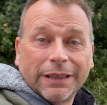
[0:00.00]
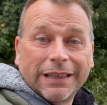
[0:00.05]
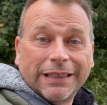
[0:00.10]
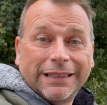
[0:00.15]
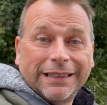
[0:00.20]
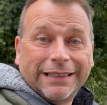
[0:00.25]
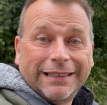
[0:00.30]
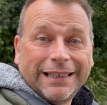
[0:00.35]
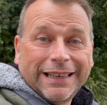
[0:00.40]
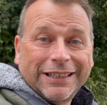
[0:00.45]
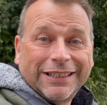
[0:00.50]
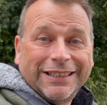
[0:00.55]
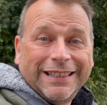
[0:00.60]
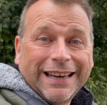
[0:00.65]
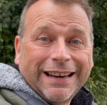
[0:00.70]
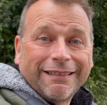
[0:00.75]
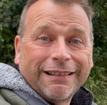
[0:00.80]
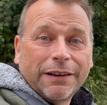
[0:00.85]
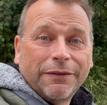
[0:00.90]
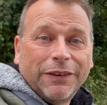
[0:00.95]
this is the
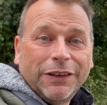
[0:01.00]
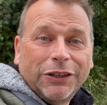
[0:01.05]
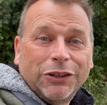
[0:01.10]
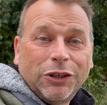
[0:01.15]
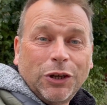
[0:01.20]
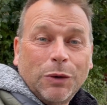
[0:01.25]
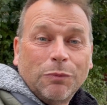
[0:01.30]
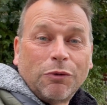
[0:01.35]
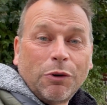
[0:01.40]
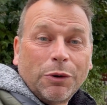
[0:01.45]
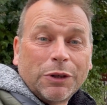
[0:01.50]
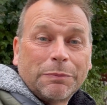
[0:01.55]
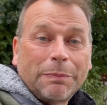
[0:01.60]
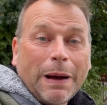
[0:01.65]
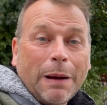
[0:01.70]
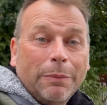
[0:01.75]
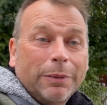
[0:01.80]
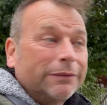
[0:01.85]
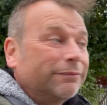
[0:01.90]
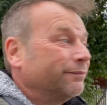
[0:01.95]
exterior for the Two Brewers
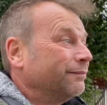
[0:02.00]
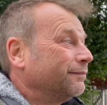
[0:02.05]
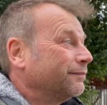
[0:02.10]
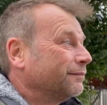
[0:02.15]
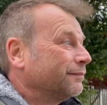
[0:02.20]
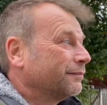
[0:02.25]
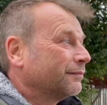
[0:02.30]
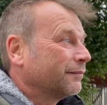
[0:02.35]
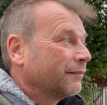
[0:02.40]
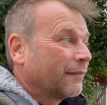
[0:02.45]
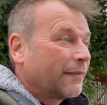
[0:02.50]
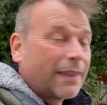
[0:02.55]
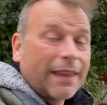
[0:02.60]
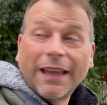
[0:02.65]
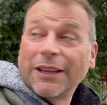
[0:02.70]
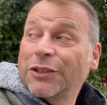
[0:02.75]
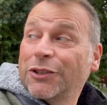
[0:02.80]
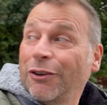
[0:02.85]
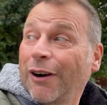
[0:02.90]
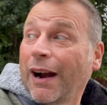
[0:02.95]
Pub.
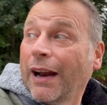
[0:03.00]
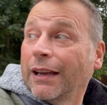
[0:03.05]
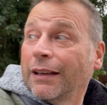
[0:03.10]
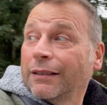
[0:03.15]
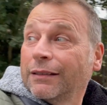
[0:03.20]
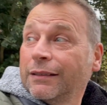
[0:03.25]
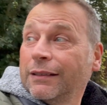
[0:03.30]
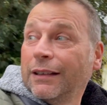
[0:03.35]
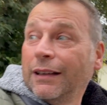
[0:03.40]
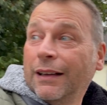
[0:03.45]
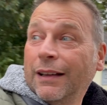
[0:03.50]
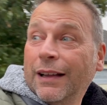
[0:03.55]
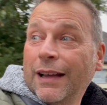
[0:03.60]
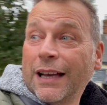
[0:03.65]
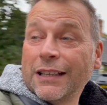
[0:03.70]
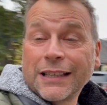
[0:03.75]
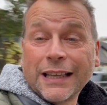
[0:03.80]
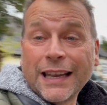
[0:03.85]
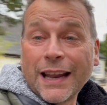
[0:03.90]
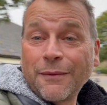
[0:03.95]
It's great.
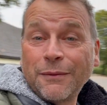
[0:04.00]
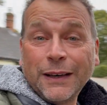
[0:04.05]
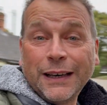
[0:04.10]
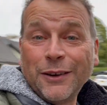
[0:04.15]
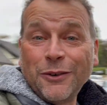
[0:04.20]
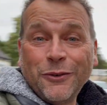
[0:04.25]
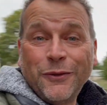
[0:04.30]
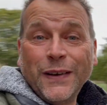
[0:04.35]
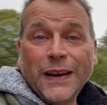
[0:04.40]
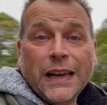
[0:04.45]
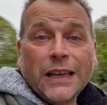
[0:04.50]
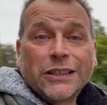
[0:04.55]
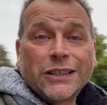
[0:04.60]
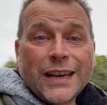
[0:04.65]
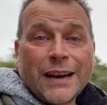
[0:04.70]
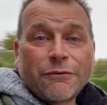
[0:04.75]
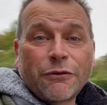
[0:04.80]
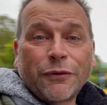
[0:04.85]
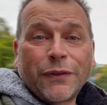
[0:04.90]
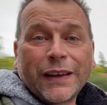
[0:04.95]
It's a lovely little village and
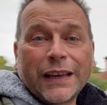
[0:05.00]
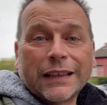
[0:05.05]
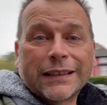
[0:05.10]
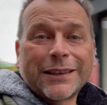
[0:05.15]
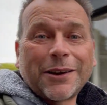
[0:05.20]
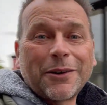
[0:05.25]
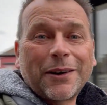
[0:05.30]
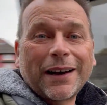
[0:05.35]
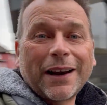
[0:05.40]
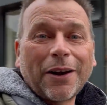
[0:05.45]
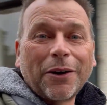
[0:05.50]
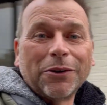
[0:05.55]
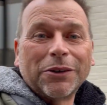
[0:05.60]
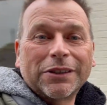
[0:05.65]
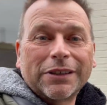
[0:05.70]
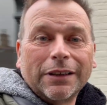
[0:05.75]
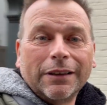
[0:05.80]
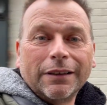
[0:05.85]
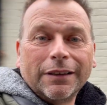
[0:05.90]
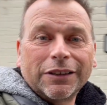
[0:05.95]
everything is so
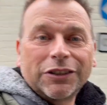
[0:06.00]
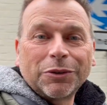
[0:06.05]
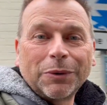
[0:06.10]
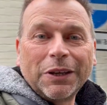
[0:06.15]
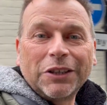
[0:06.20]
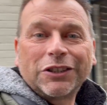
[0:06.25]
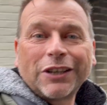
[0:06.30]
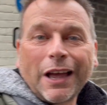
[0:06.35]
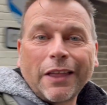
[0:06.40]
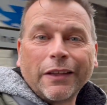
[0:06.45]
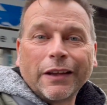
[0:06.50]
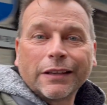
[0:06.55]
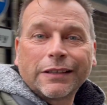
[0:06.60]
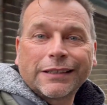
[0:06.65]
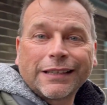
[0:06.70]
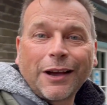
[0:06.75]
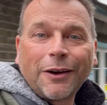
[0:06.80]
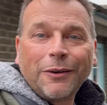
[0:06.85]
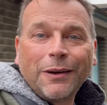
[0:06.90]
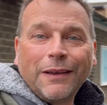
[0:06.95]
close to each other.
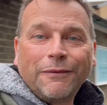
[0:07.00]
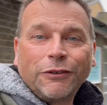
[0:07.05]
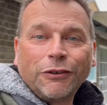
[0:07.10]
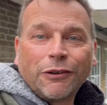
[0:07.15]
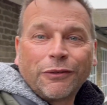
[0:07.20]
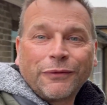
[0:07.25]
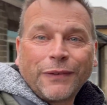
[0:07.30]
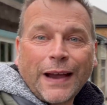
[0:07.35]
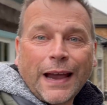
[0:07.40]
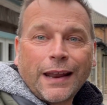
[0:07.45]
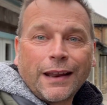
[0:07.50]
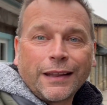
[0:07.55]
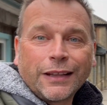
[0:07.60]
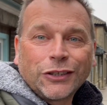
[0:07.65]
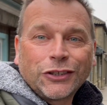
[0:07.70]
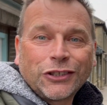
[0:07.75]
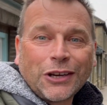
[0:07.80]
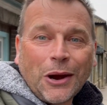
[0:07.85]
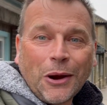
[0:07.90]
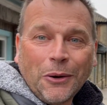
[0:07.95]
So if you're a fan of the
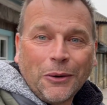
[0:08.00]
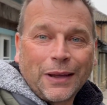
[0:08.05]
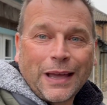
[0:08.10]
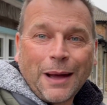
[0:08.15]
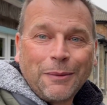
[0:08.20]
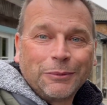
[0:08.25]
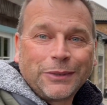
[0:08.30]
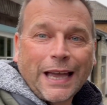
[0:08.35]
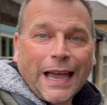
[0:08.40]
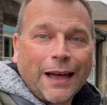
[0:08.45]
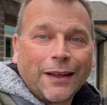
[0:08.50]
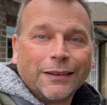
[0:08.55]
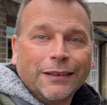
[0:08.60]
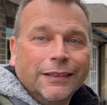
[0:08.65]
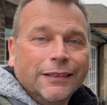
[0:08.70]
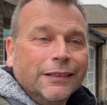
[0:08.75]
show, come down.